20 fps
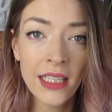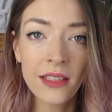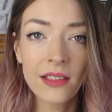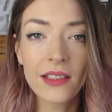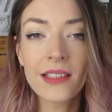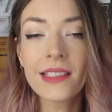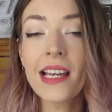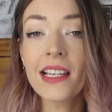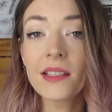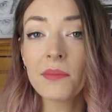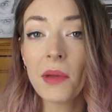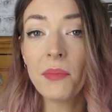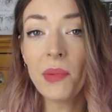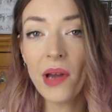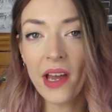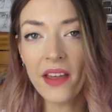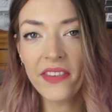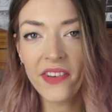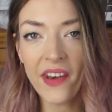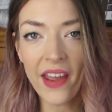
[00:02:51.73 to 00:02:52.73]
because that's my
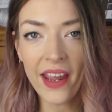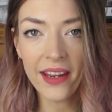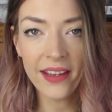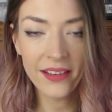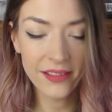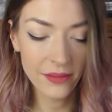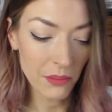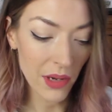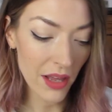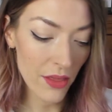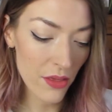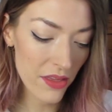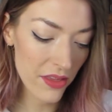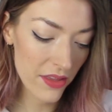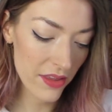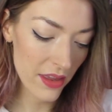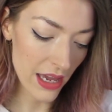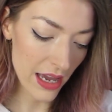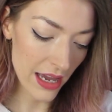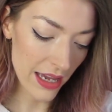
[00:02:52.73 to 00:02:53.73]
birthday
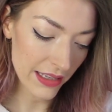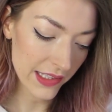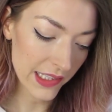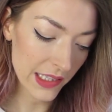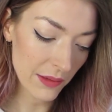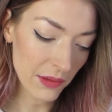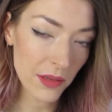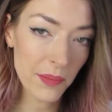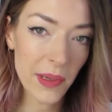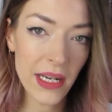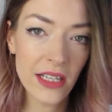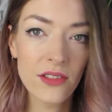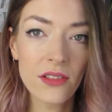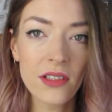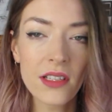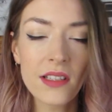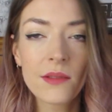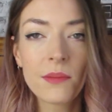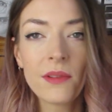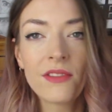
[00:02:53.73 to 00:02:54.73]
month, and see what the
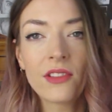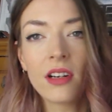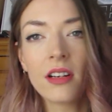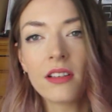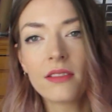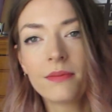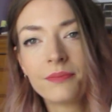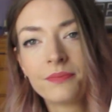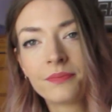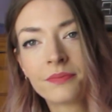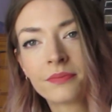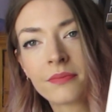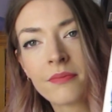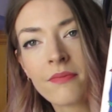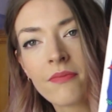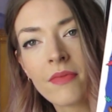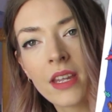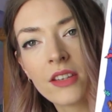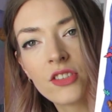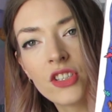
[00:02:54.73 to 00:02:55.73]
picture is. We've got
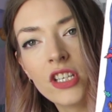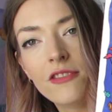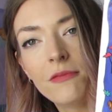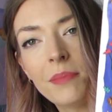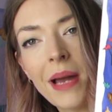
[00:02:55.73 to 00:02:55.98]
Chief